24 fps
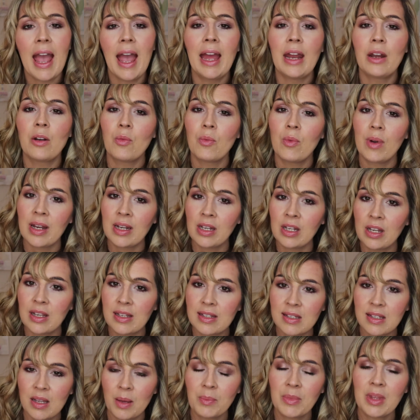And
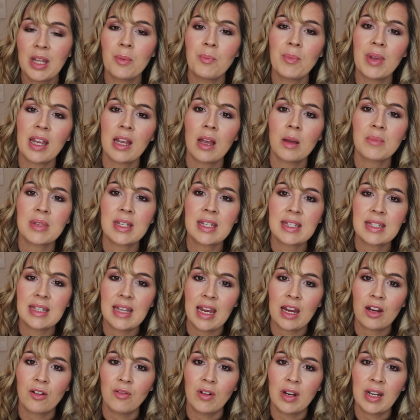when something becomes
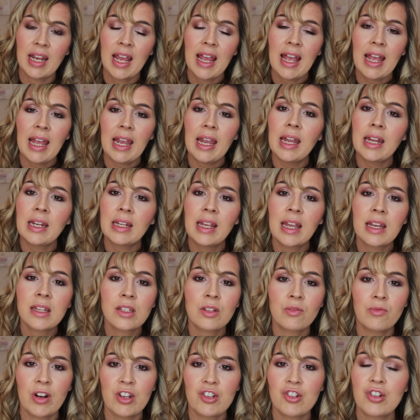sacred, it
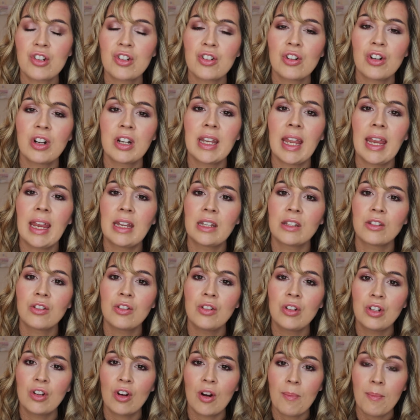gets registered
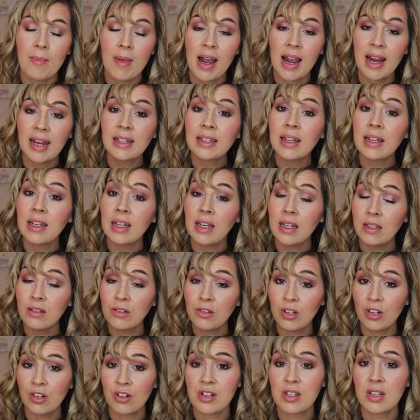into your mind and
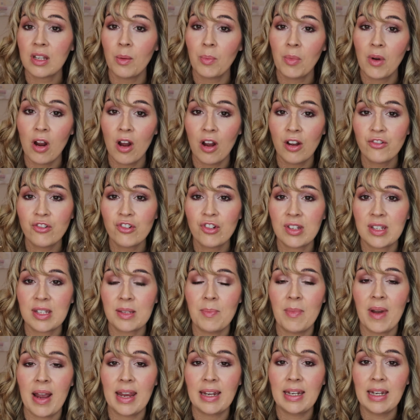into your
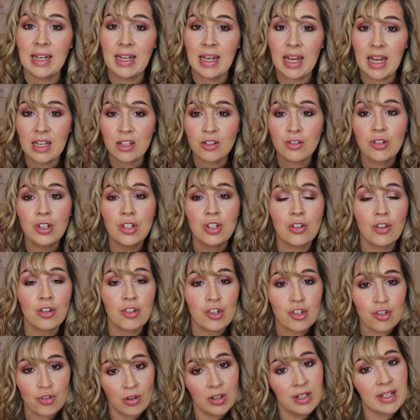subconscious mind and into
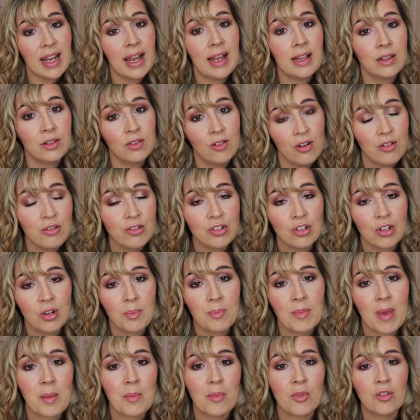your short and
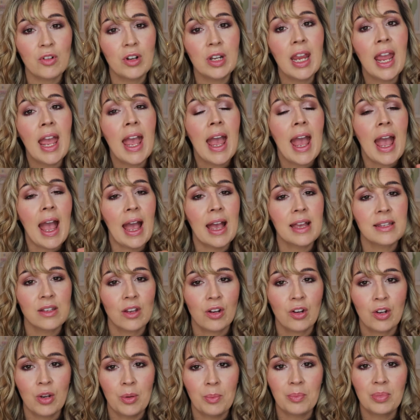long-term memory as
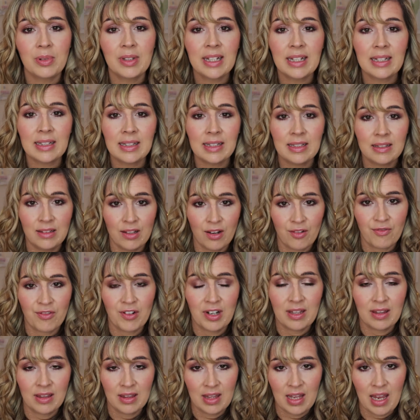a completely
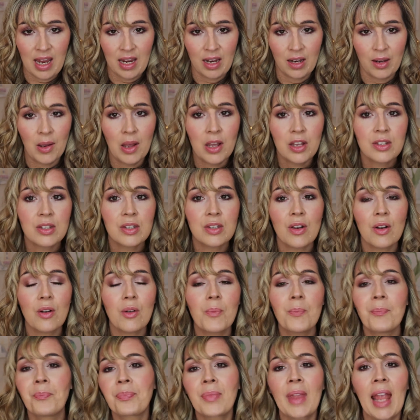different thing.
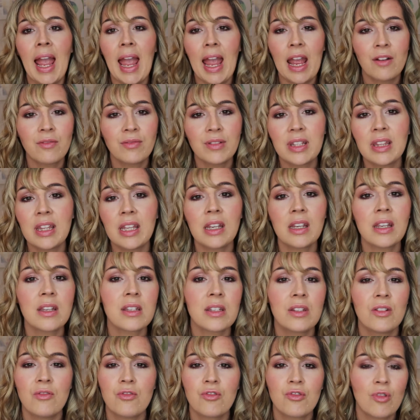So everything
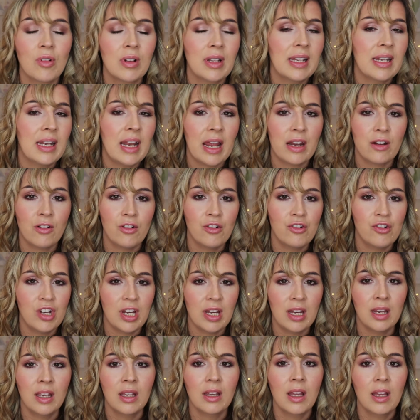is neutral in
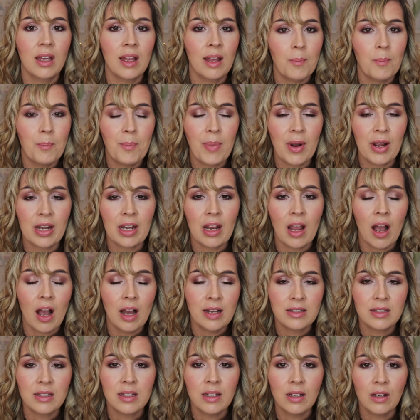energy, but
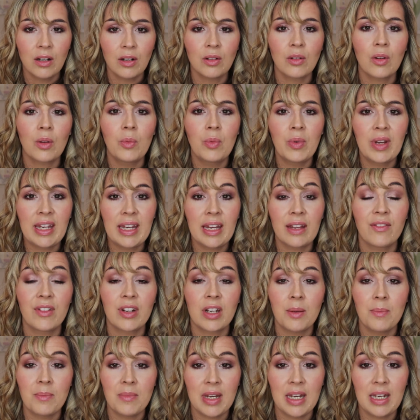until we give
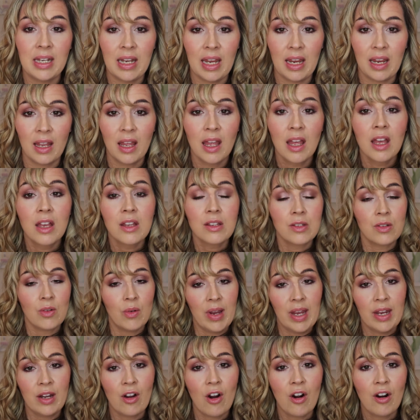it a meaning. So
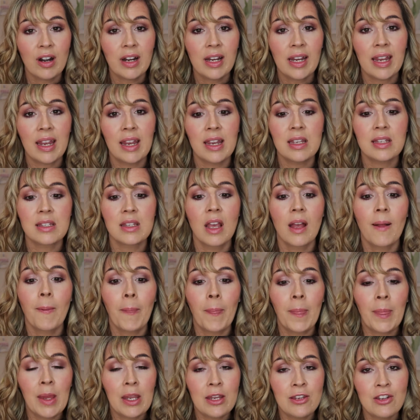in our case,
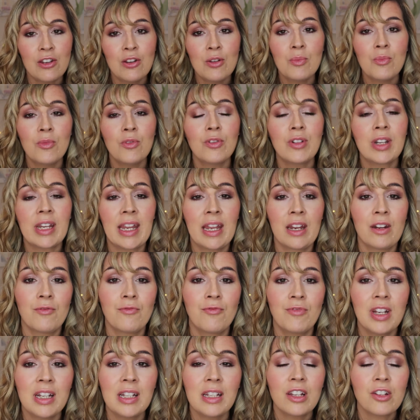the new moon
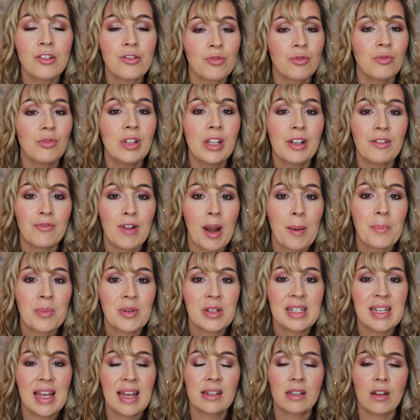can really truly
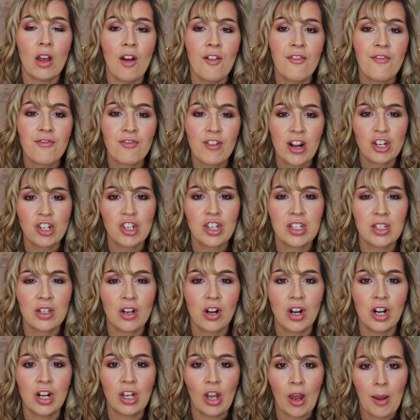represent a fresh
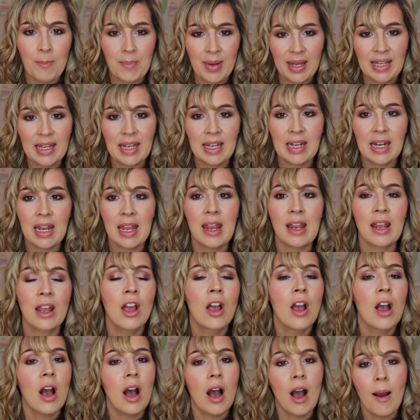start, a beginning,
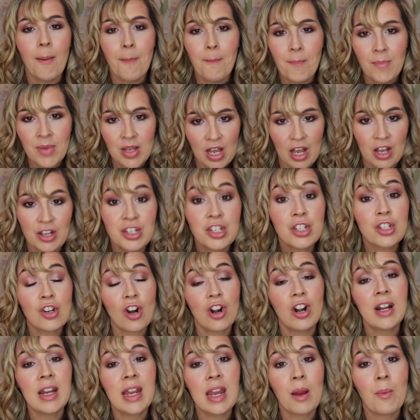a
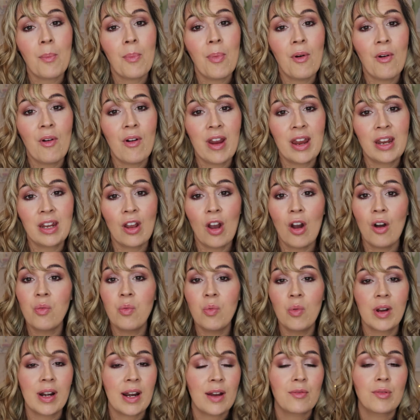starting point
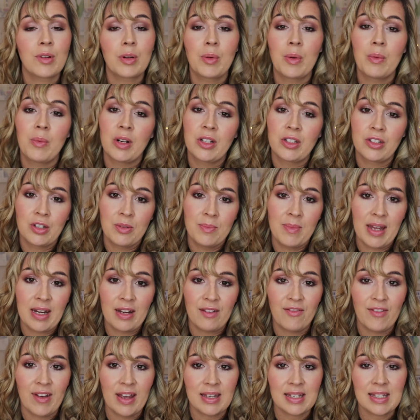of whatever we want to
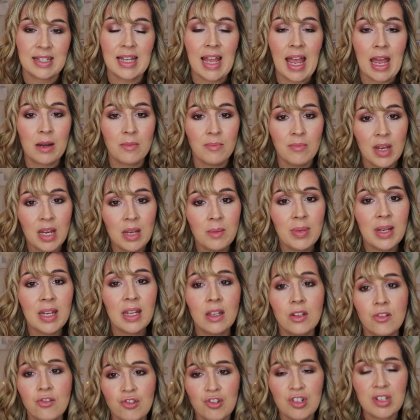manifest. And
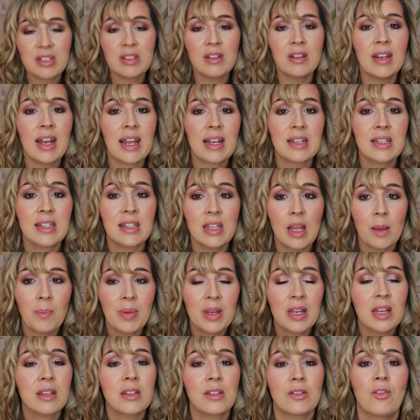maybe it's just the next
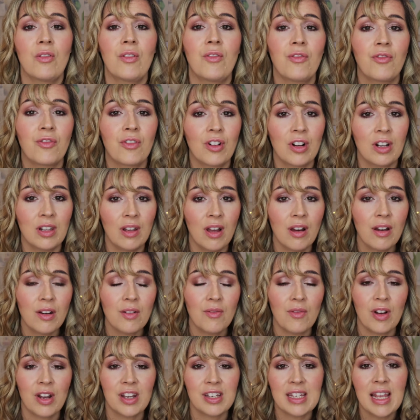stepping stone for a lot
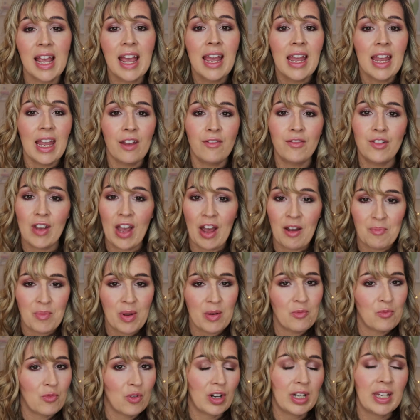of us. If you have
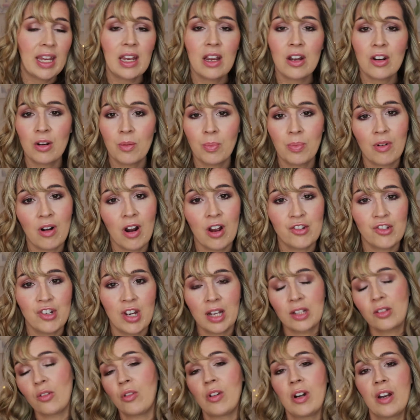been working on a
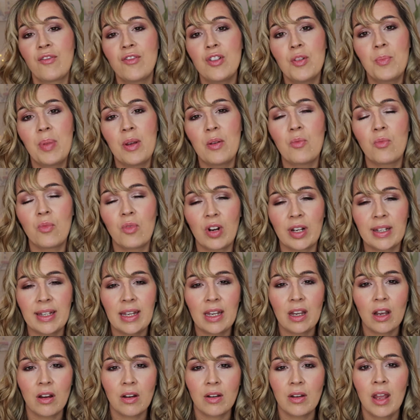project, or if you've been
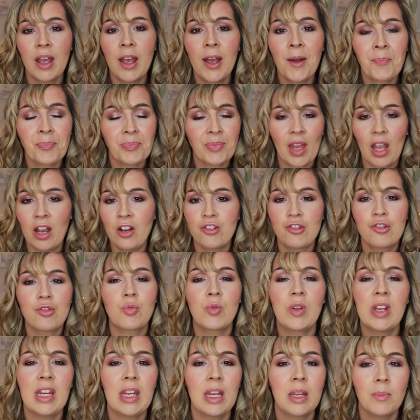working on a
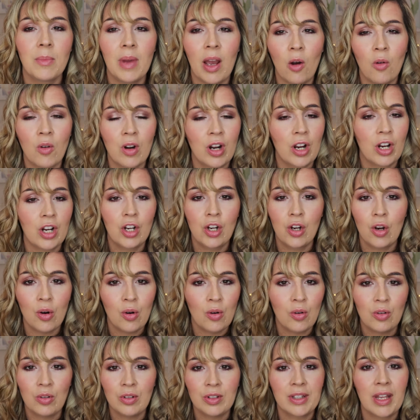dream or a
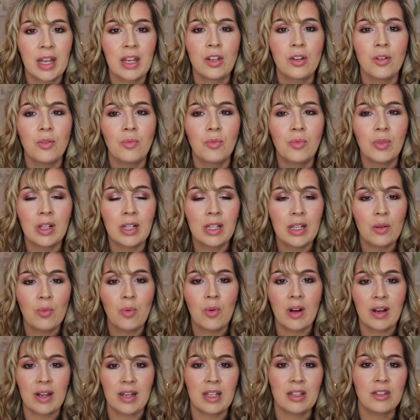goal that you really
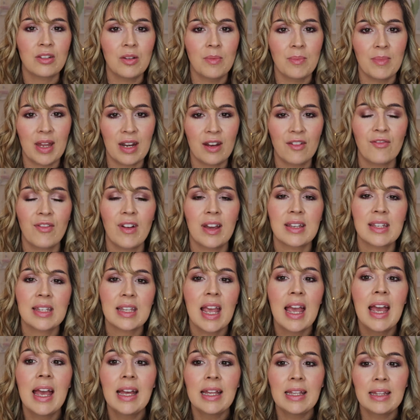wanted to
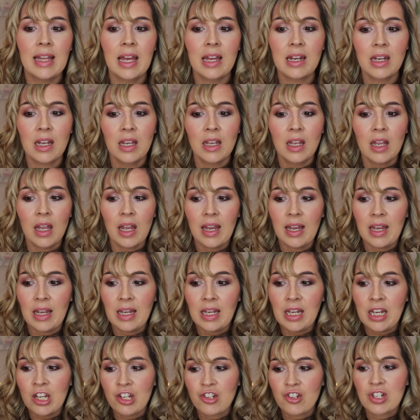manifest, then
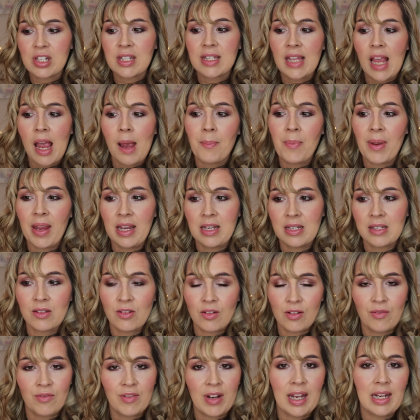each step is sort of